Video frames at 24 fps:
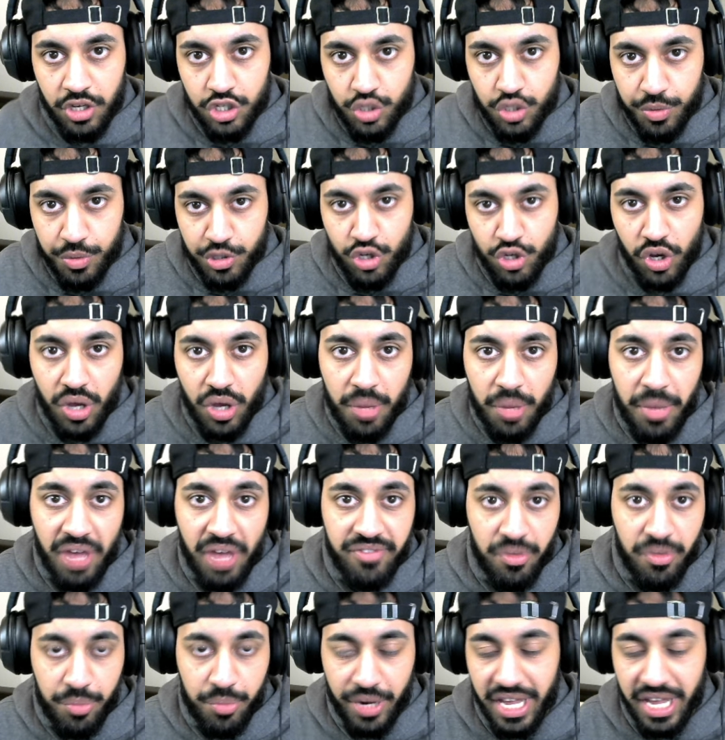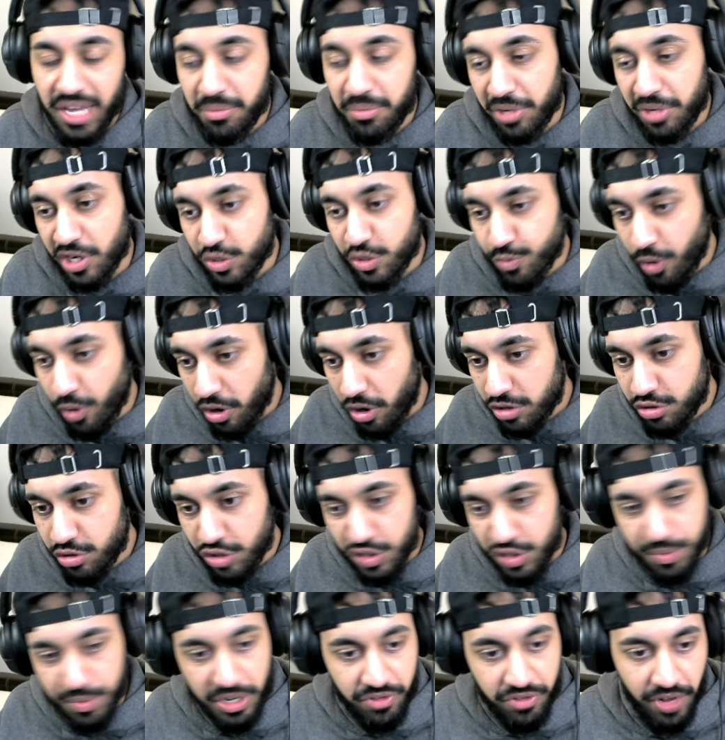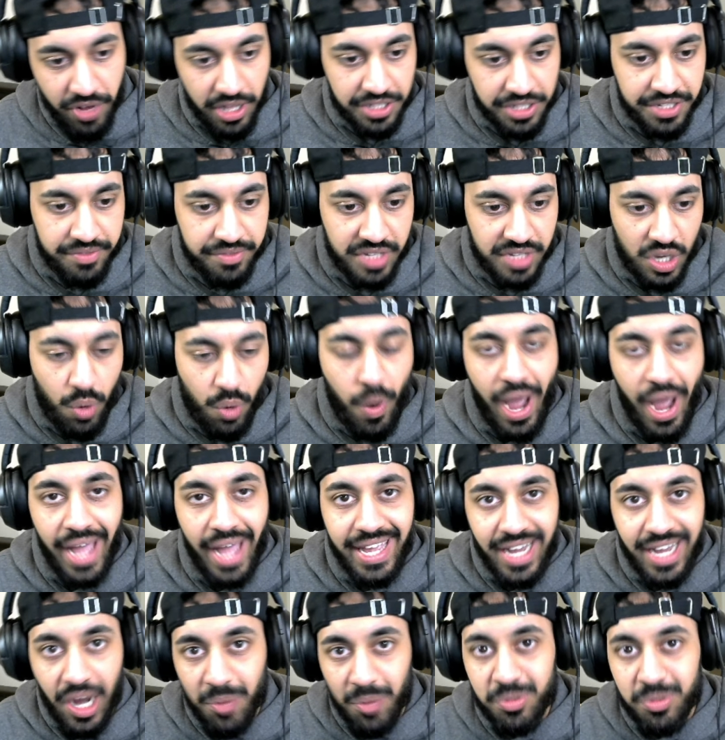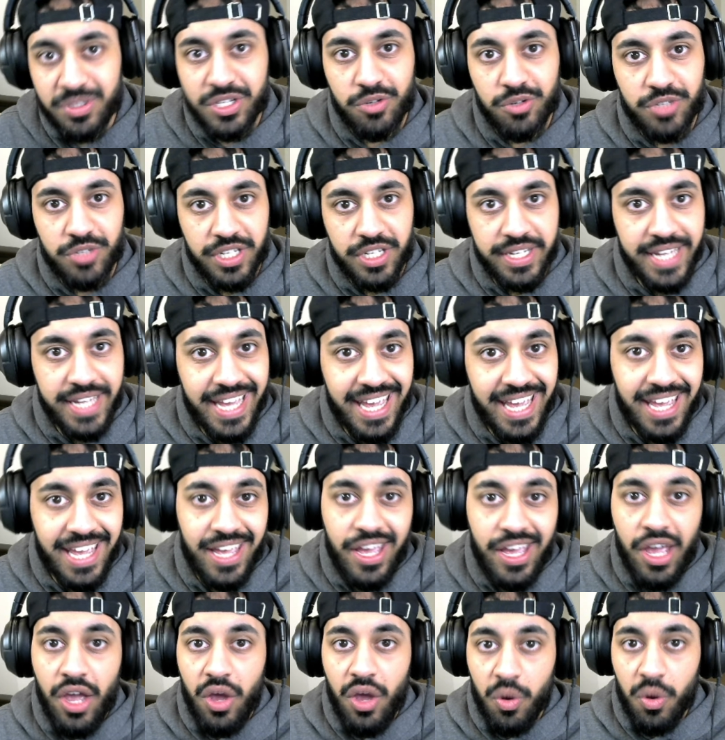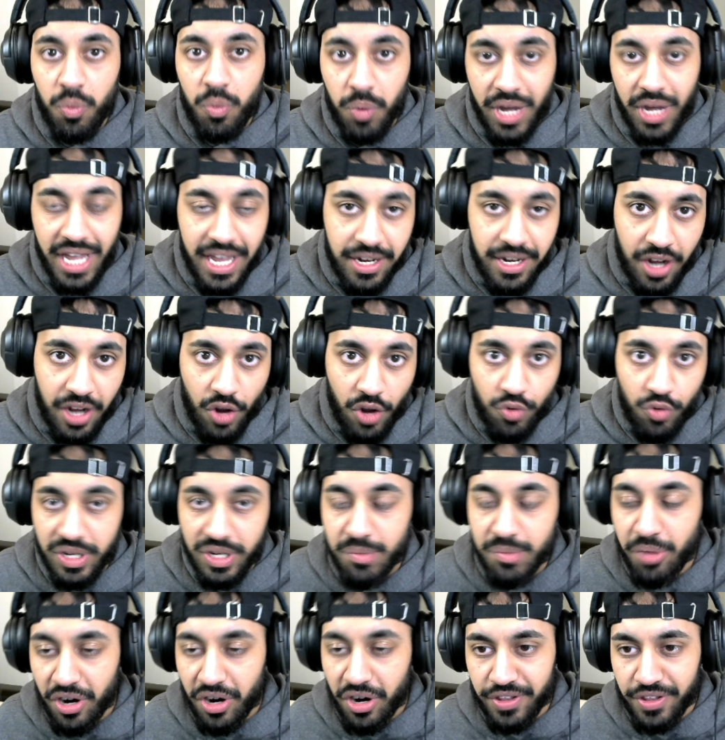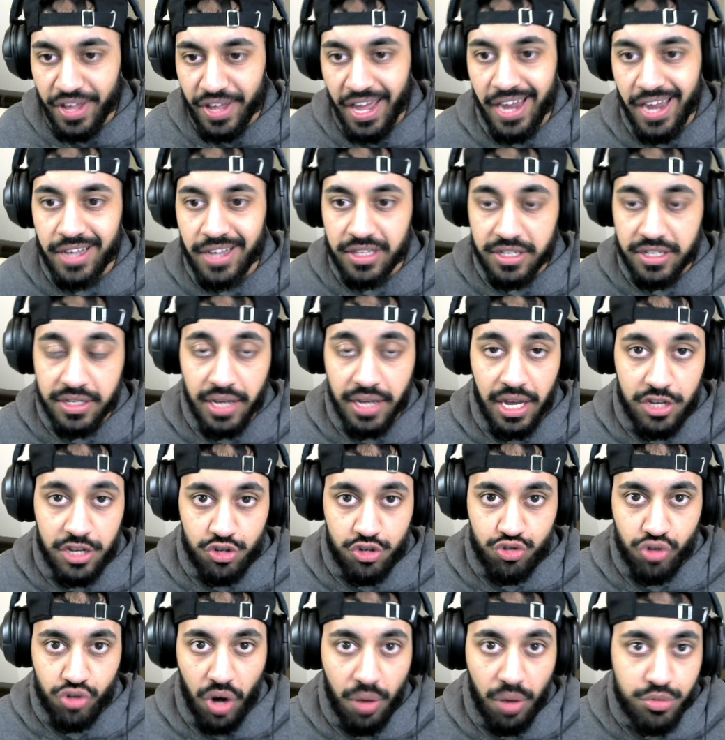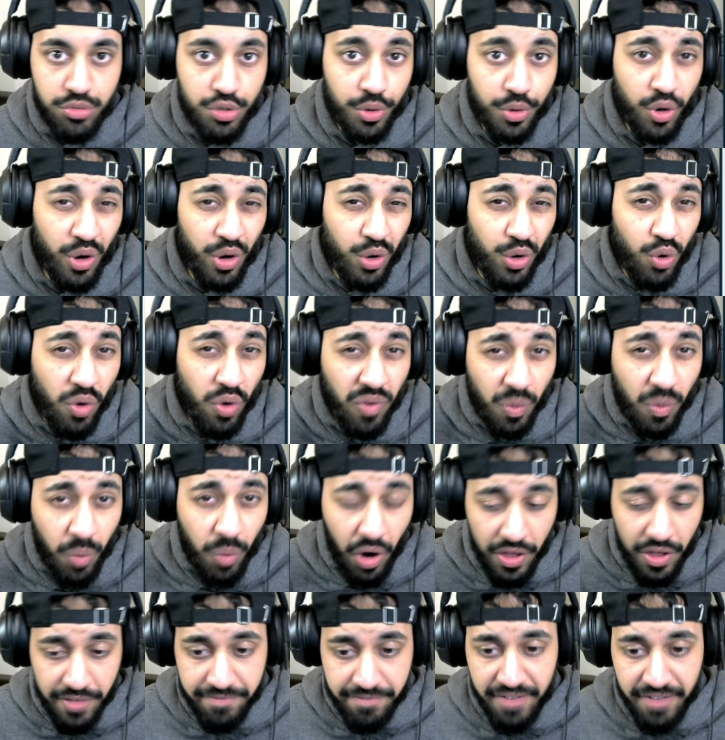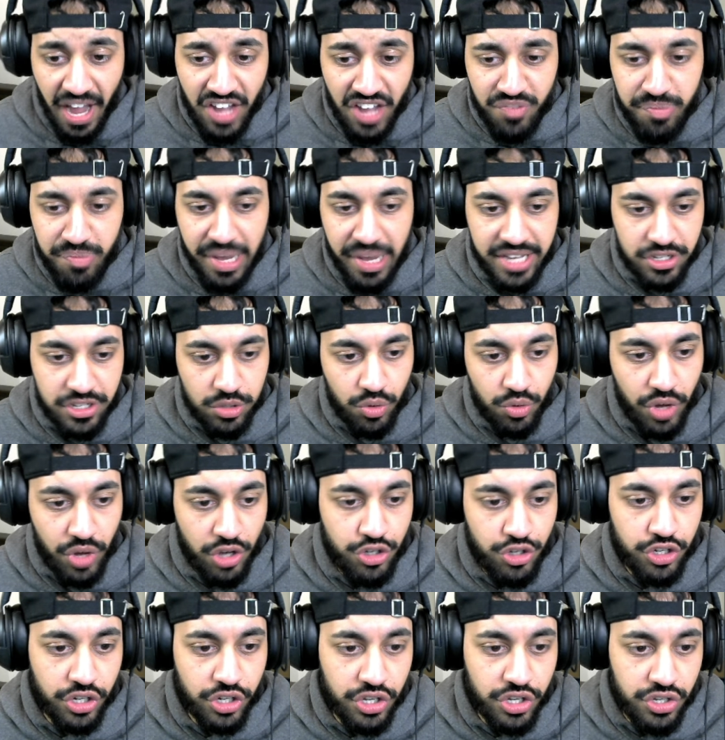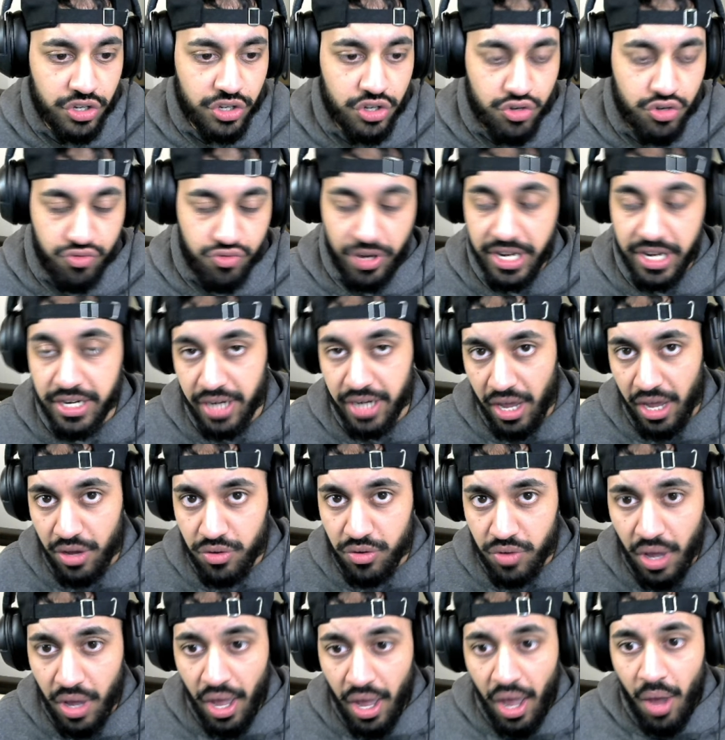So we took a bit of a break because Warzone's been relatively quiet up until today when Rebirth Island has dropped. So we're going to go over what are the 5 best loadouts you can use right now.